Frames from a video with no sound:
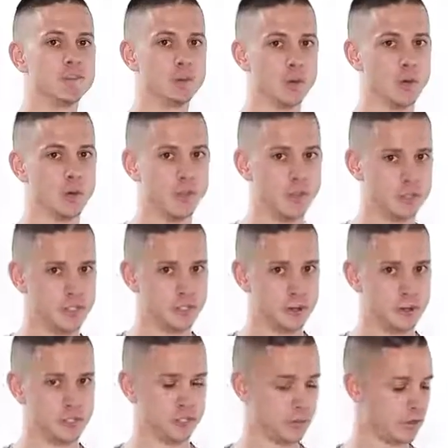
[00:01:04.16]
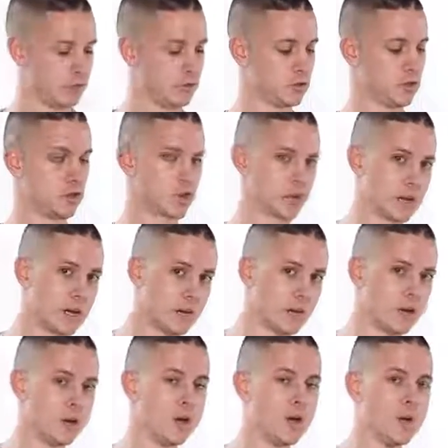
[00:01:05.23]
employee is doing. So we use
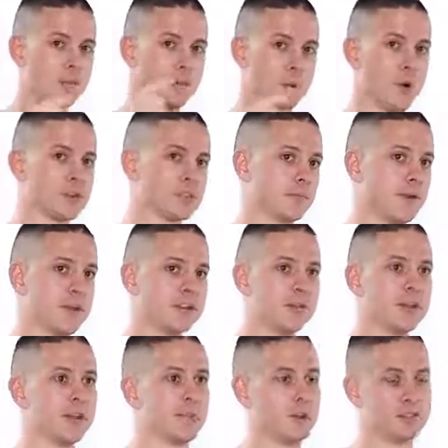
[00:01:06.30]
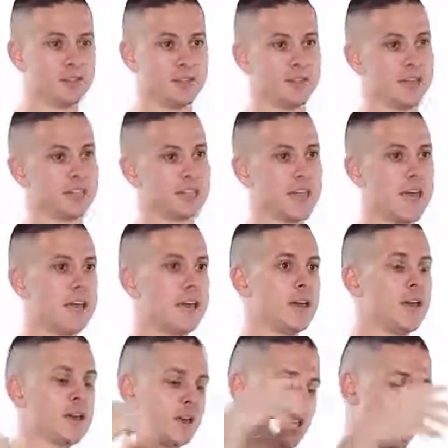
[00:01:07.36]
Trello for project management. It basically says, hey,
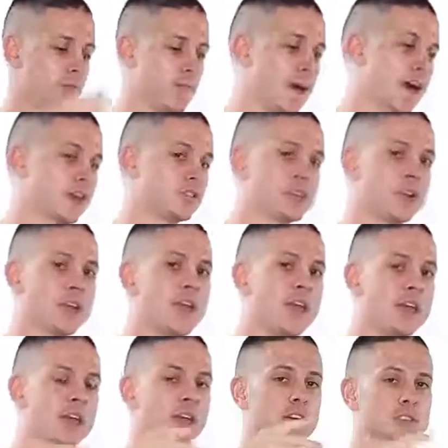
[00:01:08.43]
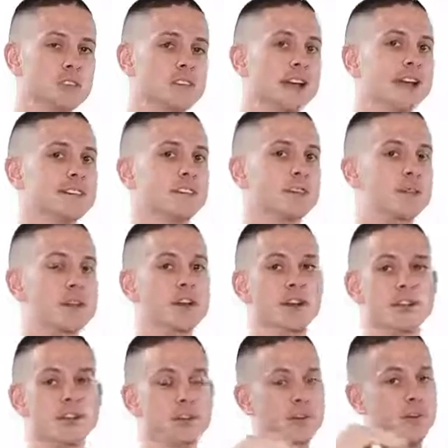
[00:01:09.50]
Patrick, here's a task that you need to
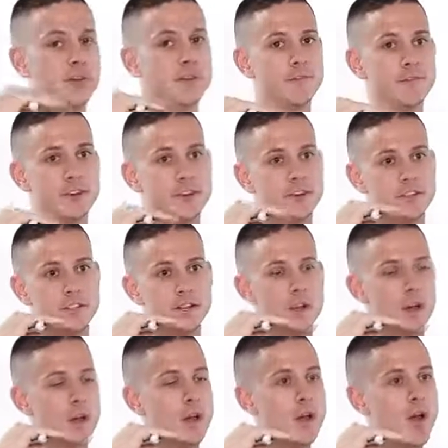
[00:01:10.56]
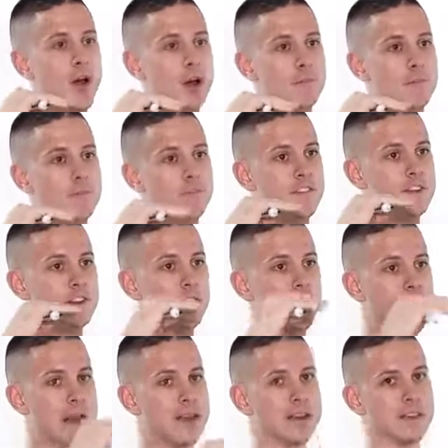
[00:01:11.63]
do. You need to finish, video
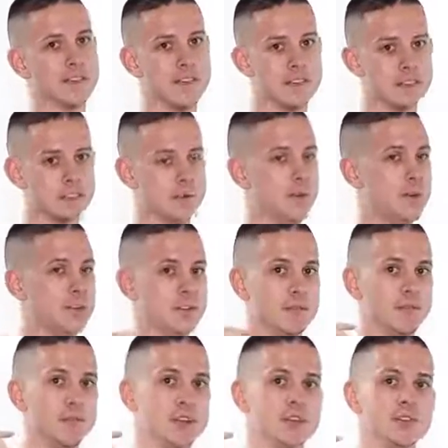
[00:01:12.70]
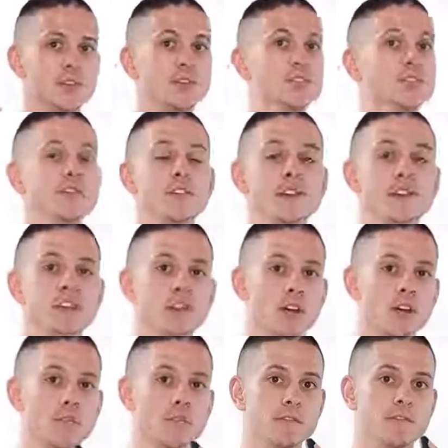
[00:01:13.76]
editing this. You need to make sure that you finish
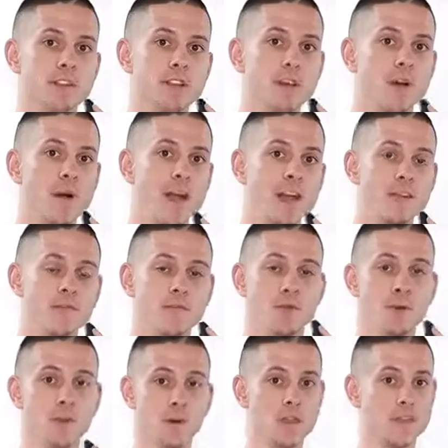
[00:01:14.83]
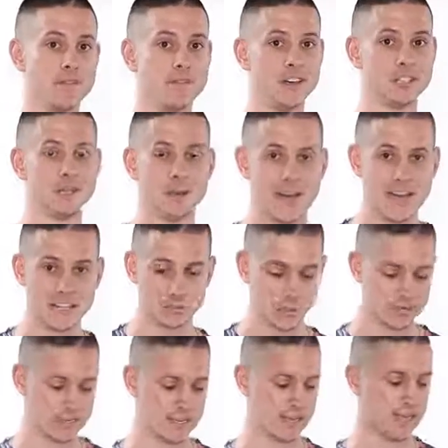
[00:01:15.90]
the video edit for one of the Facebook ads
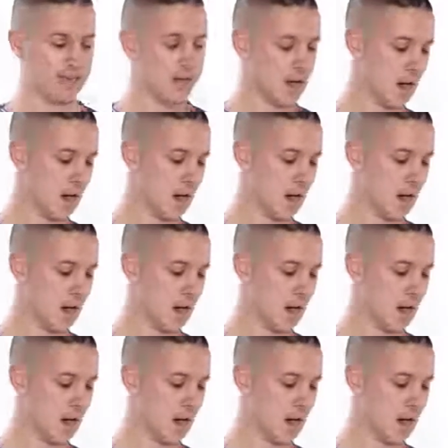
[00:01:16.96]
we did,